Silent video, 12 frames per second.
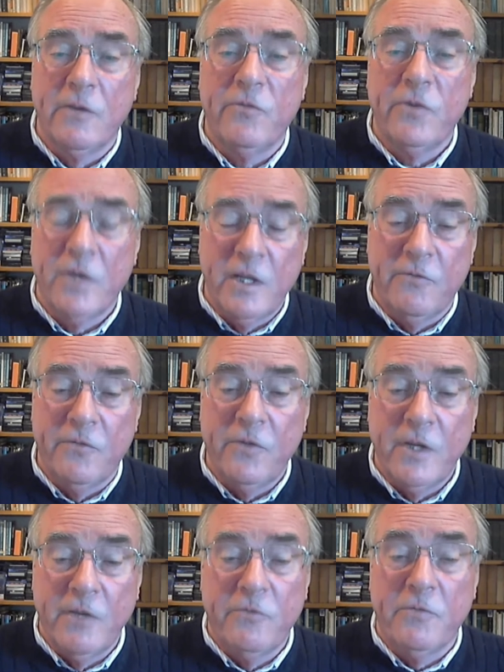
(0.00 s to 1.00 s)
if if
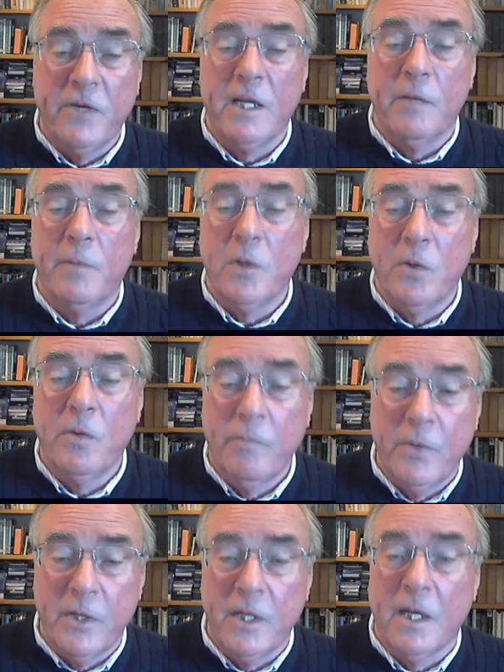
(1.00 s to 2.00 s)
if available.
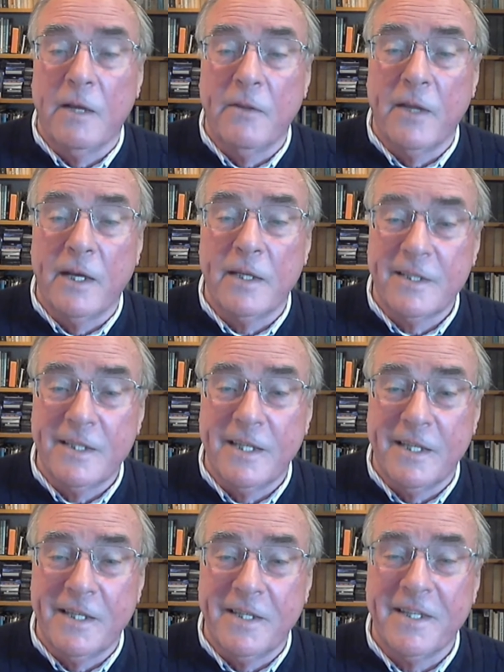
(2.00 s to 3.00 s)
Put it like that.
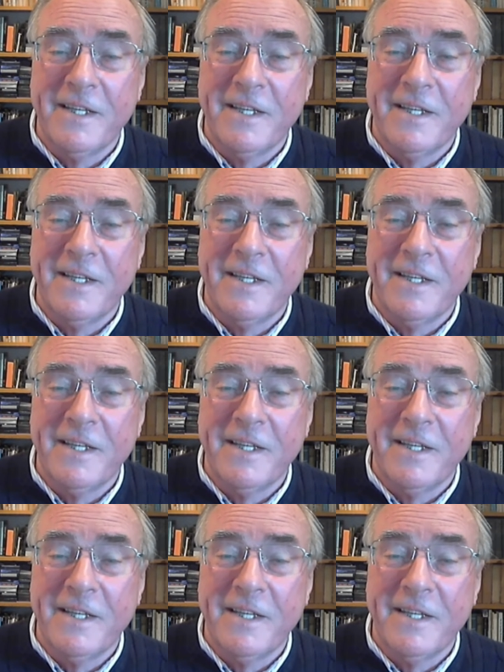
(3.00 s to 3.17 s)
Uh,